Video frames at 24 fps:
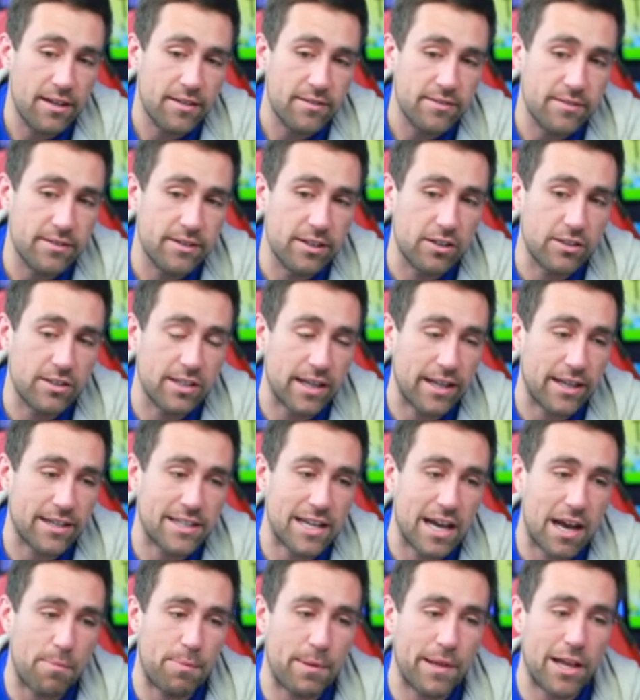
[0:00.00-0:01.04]
It looks like a
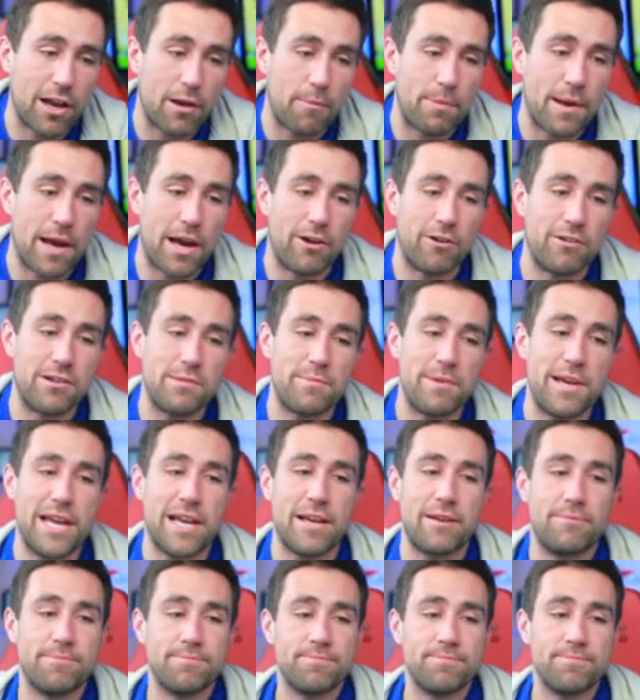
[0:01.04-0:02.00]
topping out pattern to me.